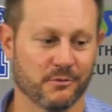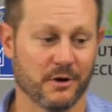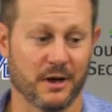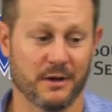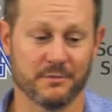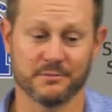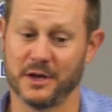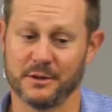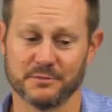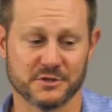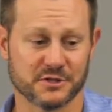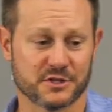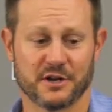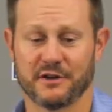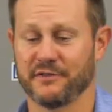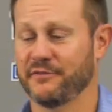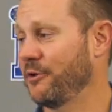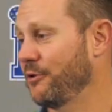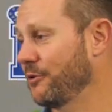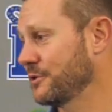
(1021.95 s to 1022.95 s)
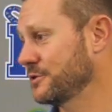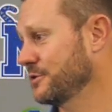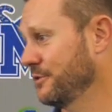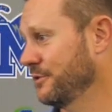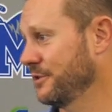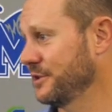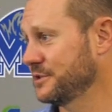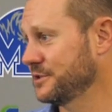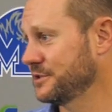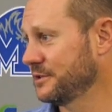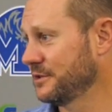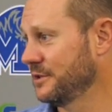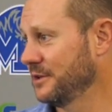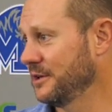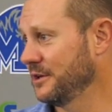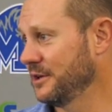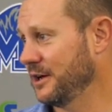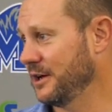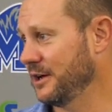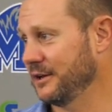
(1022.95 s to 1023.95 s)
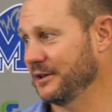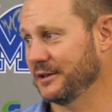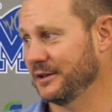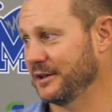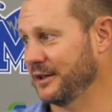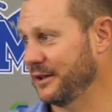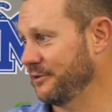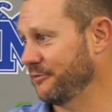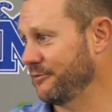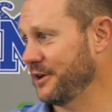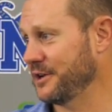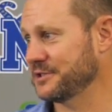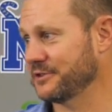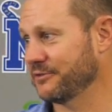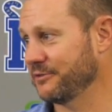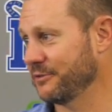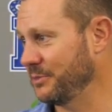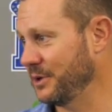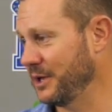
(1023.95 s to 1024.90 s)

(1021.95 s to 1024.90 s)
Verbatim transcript: I'm, I'm, just going to focus on this and let the rest of it